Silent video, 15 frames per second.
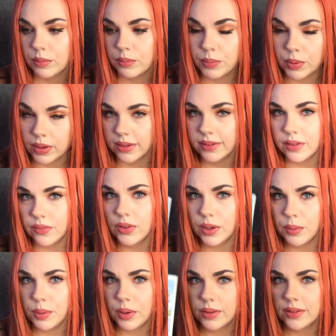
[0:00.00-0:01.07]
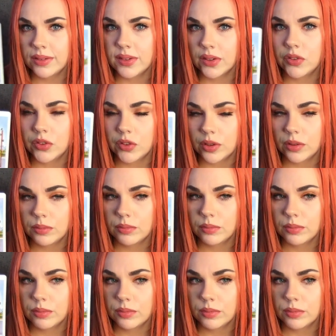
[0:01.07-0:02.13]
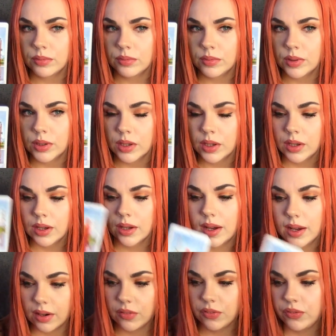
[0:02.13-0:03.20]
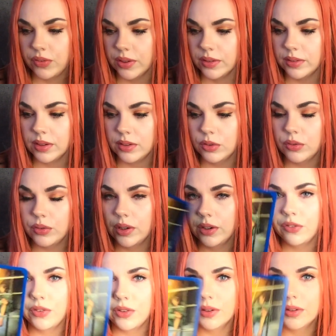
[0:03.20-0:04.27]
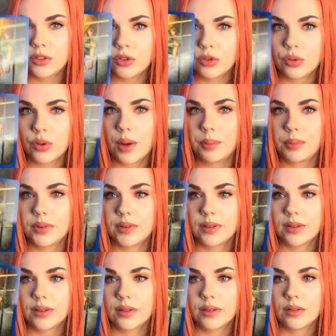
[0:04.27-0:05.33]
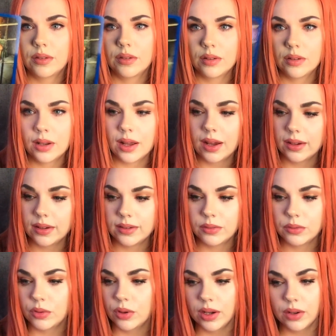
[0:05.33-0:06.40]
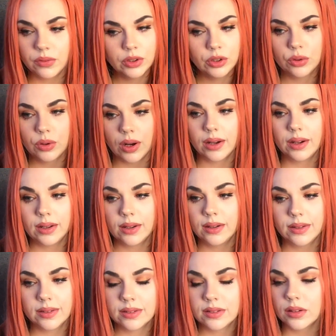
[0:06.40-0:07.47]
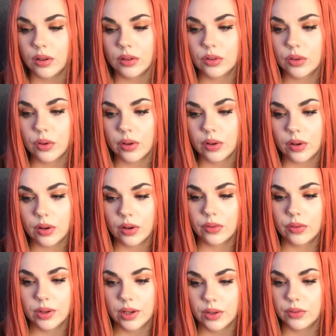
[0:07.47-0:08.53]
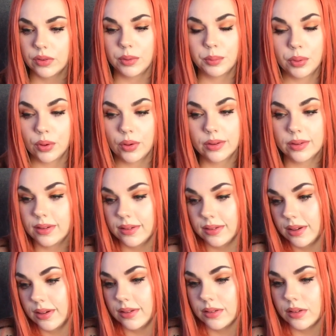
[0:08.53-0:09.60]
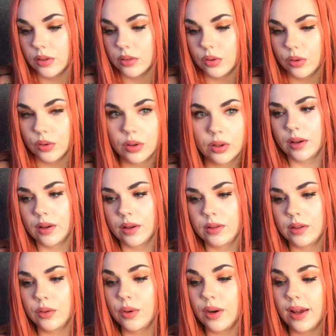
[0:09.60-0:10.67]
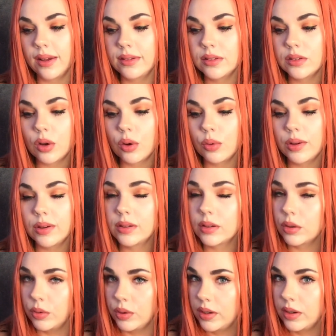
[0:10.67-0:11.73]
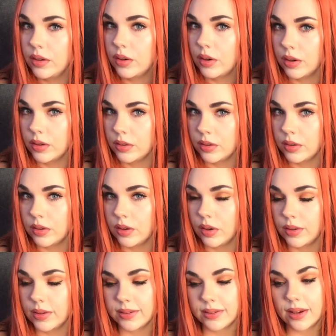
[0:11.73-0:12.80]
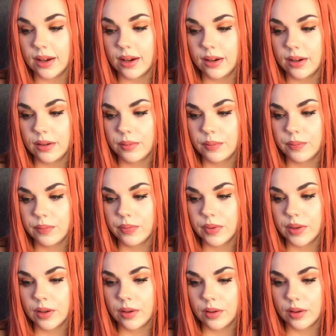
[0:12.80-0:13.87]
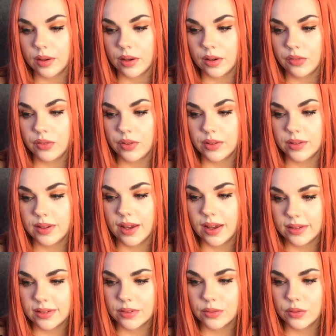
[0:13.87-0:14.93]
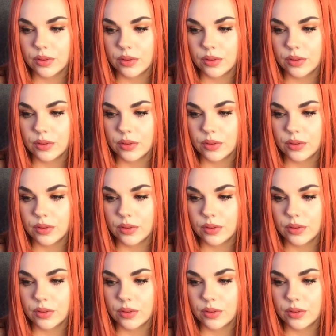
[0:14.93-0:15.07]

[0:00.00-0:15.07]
But there's something about decision, and I feel that you really feel trapped. Like, whatever you are in, it's not good, or whatever your person is in, it's not good. The grass is always greener on the other side, uh, and I feel that's,